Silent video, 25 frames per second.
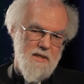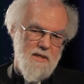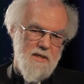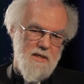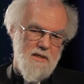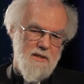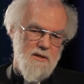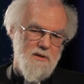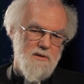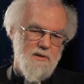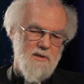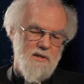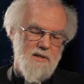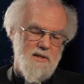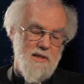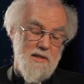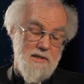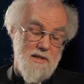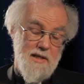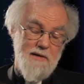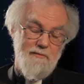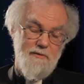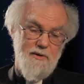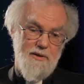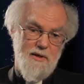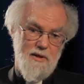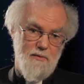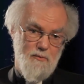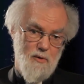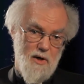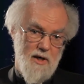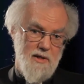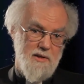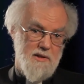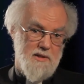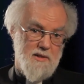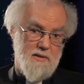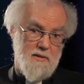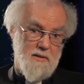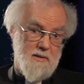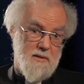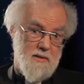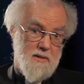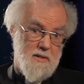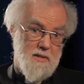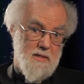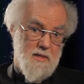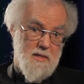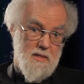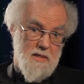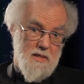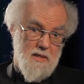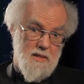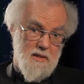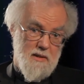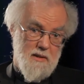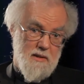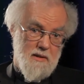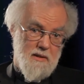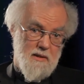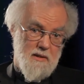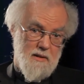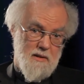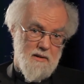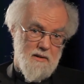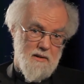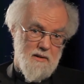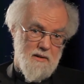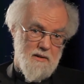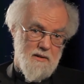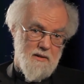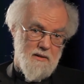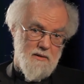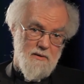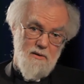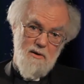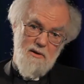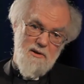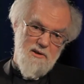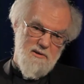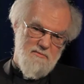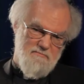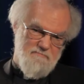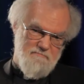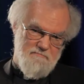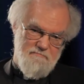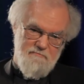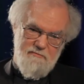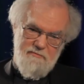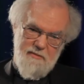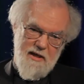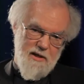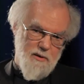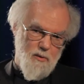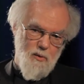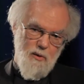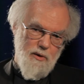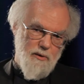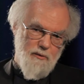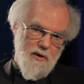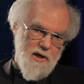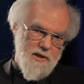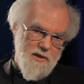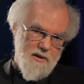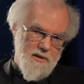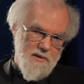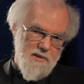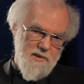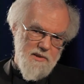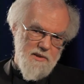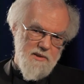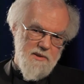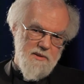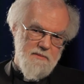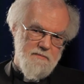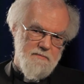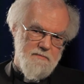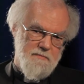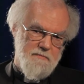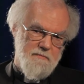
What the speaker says: Not getting everything right, not getting all the right answers,